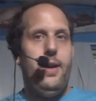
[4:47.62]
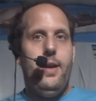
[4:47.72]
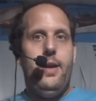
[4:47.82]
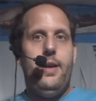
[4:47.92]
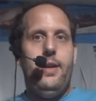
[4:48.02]

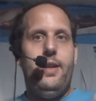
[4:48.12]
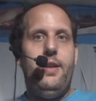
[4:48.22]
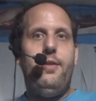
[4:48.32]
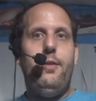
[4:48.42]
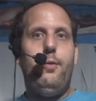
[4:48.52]
This
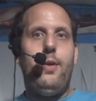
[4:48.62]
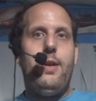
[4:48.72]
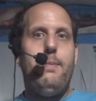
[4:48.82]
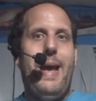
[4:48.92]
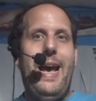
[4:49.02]
is where the
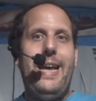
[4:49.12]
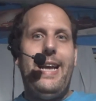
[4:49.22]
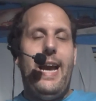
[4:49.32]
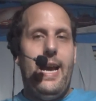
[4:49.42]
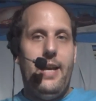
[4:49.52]
bad
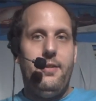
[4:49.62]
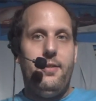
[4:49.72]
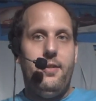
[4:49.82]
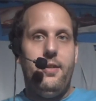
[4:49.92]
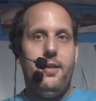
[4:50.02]
guys
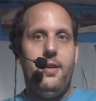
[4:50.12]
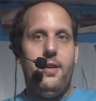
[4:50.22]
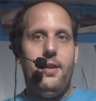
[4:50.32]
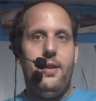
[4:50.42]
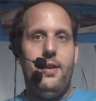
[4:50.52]

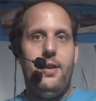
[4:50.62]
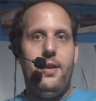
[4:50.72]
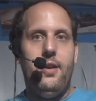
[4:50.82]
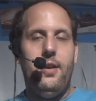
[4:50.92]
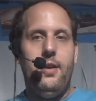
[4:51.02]

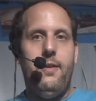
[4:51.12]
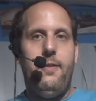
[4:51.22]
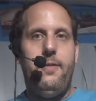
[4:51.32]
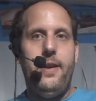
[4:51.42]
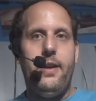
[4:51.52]

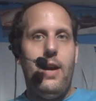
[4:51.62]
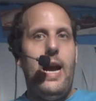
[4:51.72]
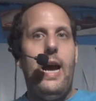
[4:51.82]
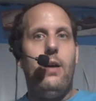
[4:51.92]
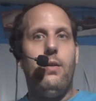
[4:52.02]
figure
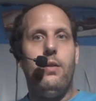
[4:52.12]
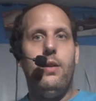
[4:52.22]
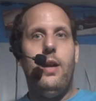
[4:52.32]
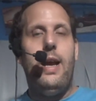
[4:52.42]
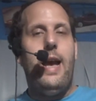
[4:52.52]
out
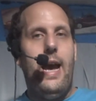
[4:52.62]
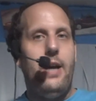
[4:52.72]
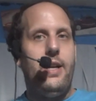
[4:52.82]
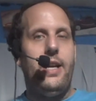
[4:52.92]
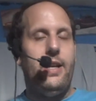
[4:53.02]
how to
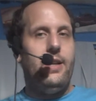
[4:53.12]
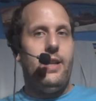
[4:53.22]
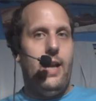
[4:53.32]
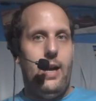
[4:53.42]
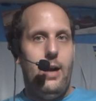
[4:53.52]
get into that
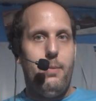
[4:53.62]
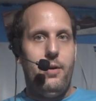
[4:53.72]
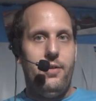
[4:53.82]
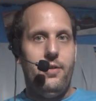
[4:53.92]
operating system.